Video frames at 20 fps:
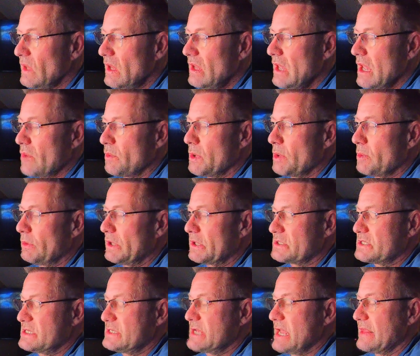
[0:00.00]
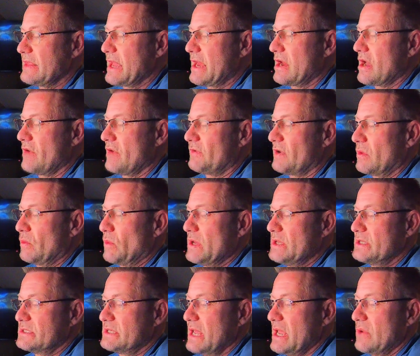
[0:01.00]
And we will look to take that off on
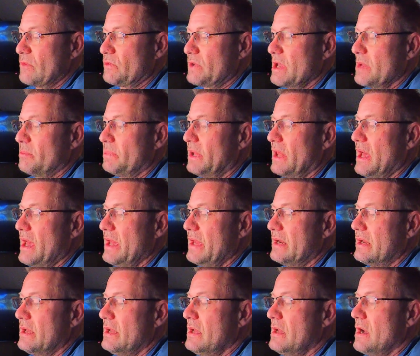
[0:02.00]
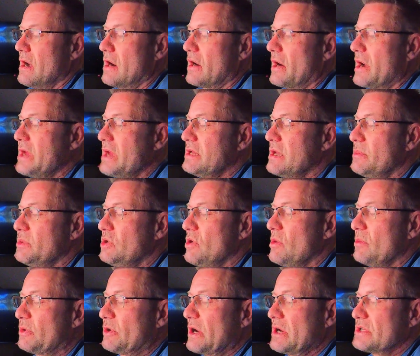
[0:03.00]
Wednesday and reapply it. Our
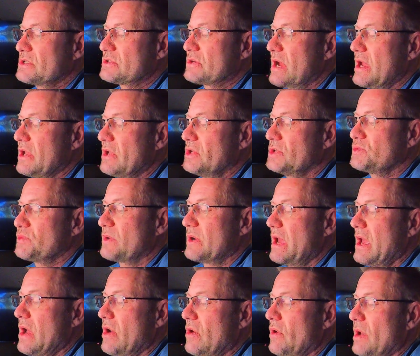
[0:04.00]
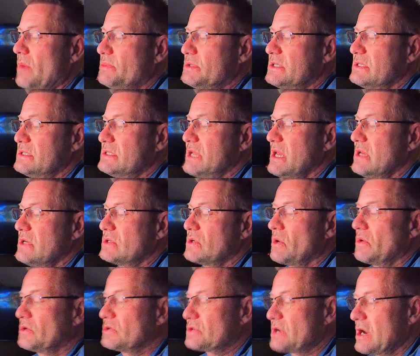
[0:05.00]
IWM credit strangles, we're now up to 10
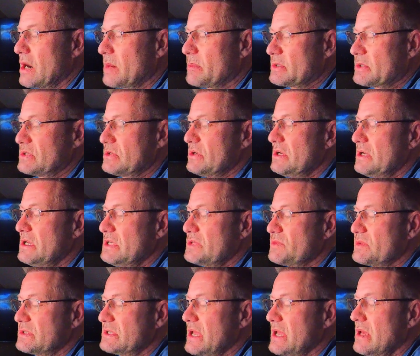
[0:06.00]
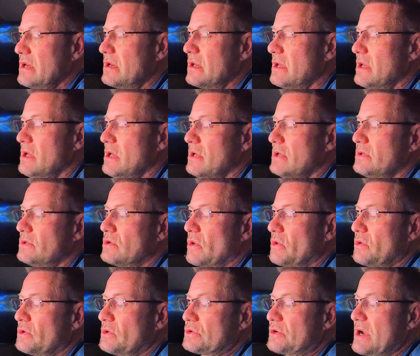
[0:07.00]
total trade opportunities with 10
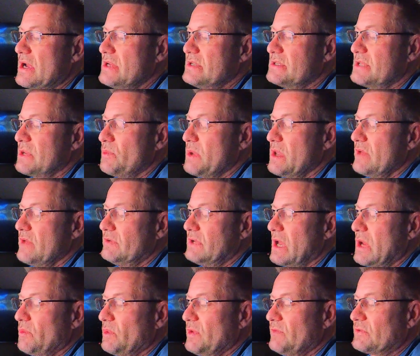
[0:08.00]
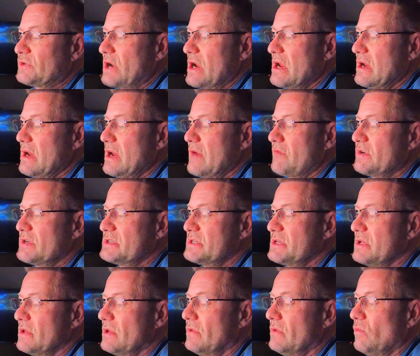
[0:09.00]
total trades that we have done. We've traded every
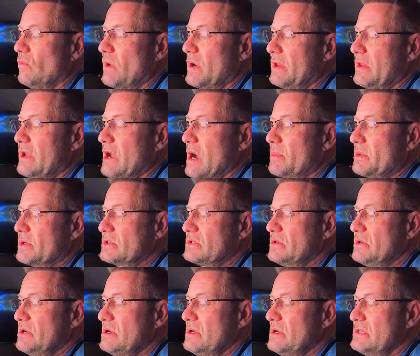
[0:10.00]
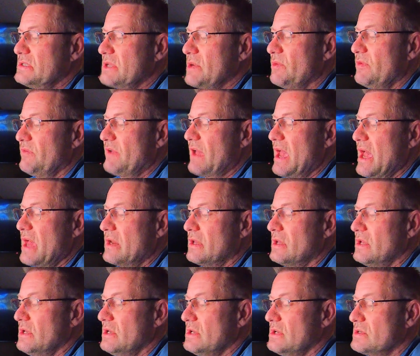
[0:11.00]
single one of the opportunities that we've had
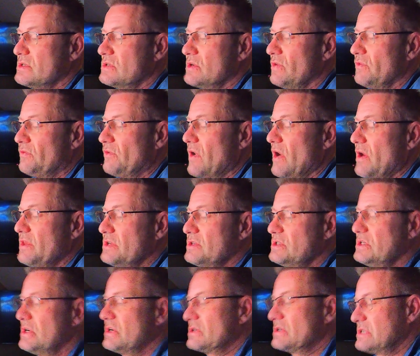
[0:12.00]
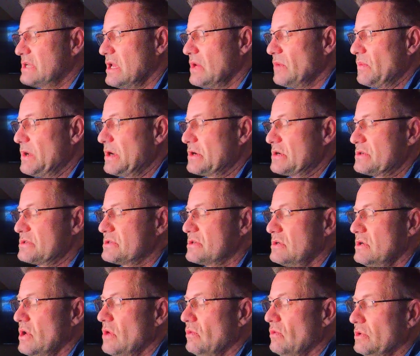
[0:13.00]
so far this year. 10 winners,
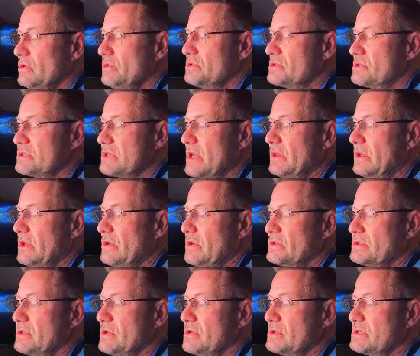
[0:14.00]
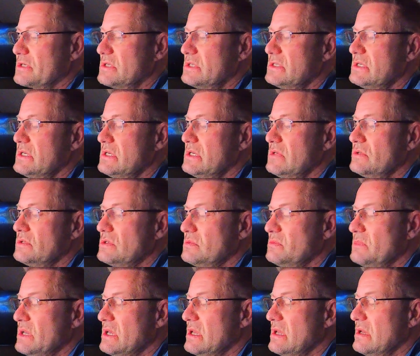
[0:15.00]
no losers on those. Those continue to
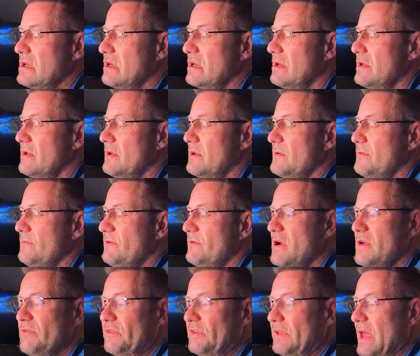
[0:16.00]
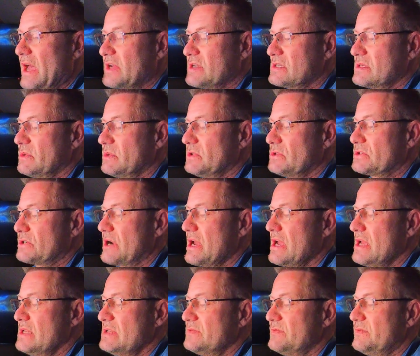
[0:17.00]
be very flexible
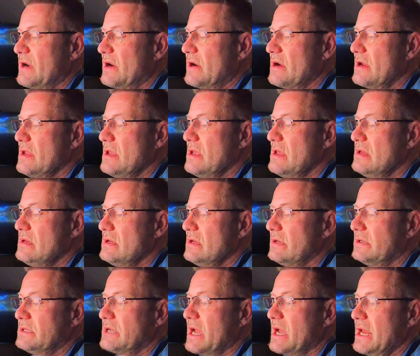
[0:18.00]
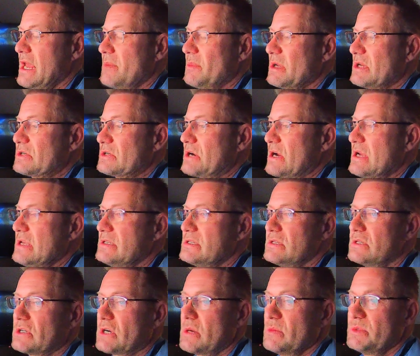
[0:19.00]
trades, very dynamic trades in
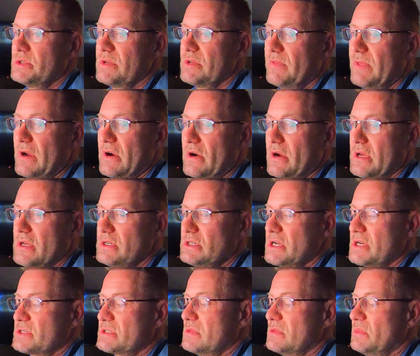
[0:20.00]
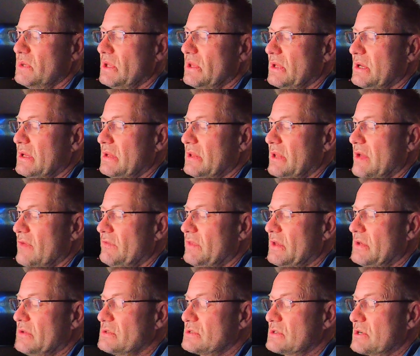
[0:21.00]
terms of their adjustability. Love
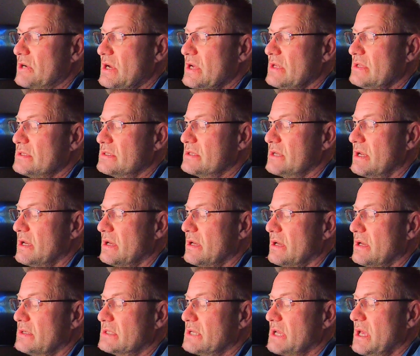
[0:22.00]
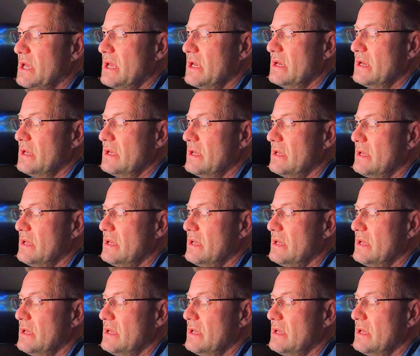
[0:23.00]
those trades a ton.